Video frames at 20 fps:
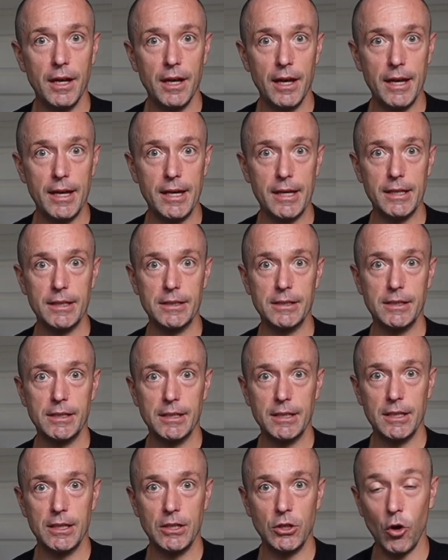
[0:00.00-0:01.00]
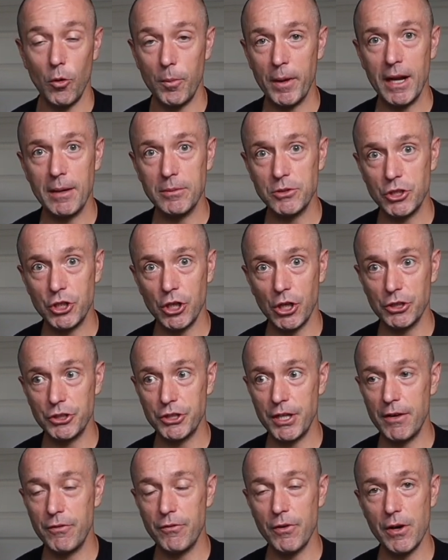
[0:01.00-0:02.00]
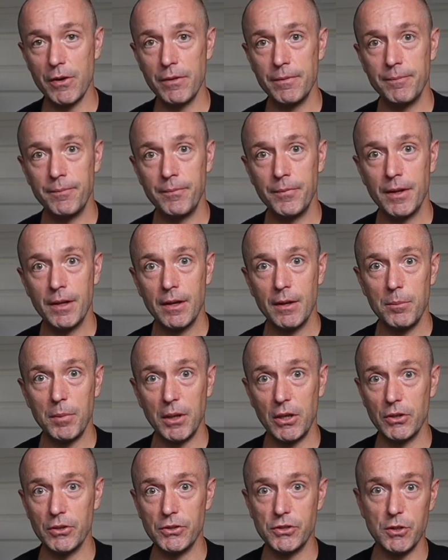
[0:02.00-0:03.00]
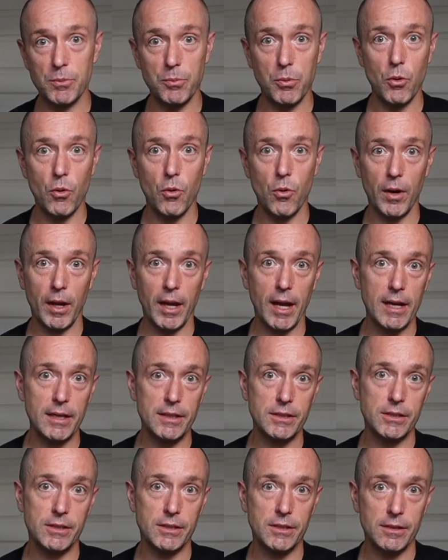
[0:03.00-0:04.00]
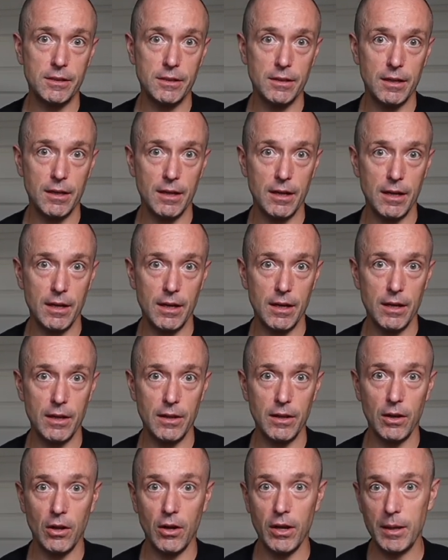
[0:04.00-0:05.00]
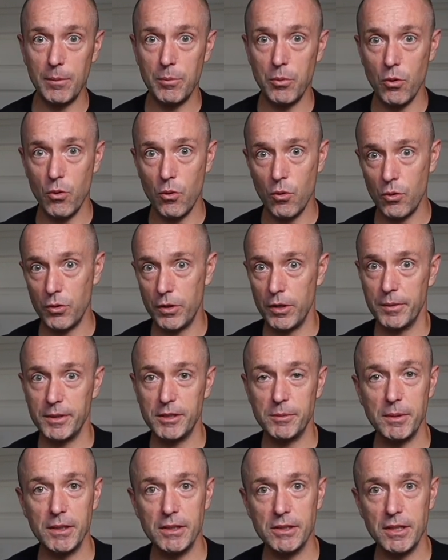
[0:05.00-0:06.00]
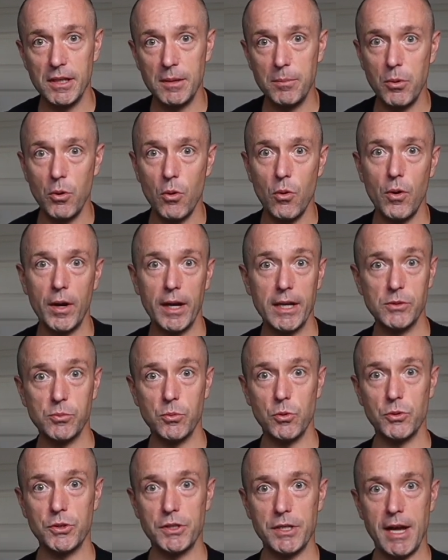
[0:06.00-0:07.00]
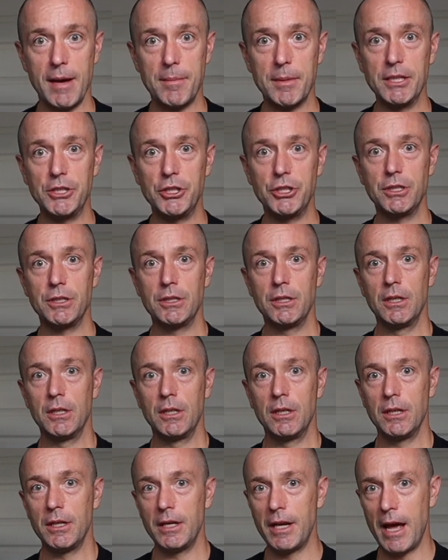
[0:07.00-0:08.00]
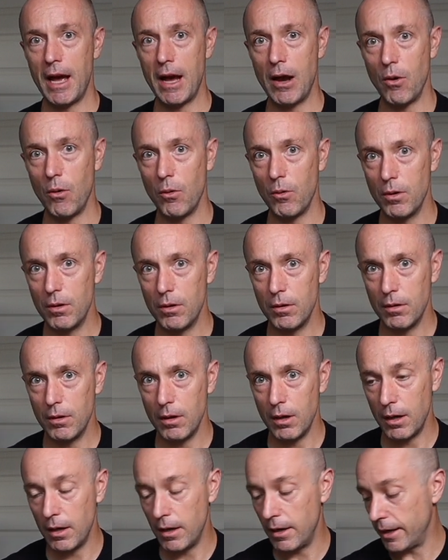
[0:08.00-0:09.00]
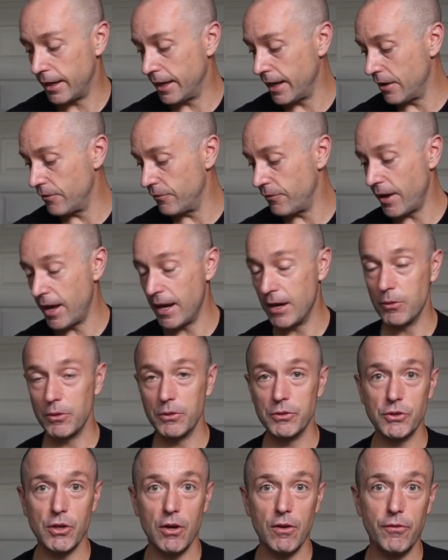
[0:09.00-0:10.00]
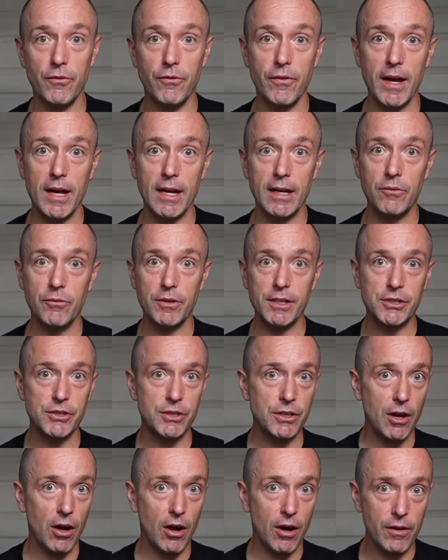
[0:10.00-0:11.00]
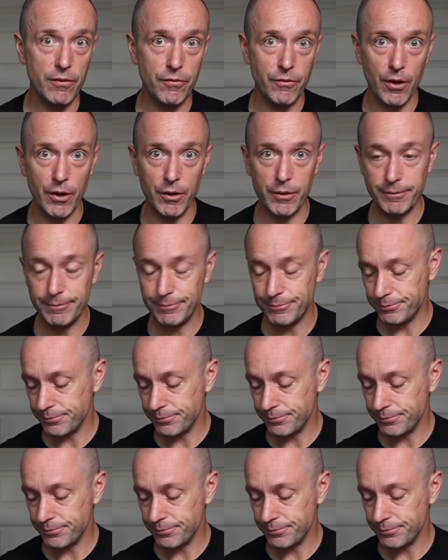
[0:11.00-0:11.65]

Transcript: is not being able to charge their phone, because the port gets, the Lightning port or the USB-C port gets water damaged. Now, again, for anyone who's got a fairly recent iPhone,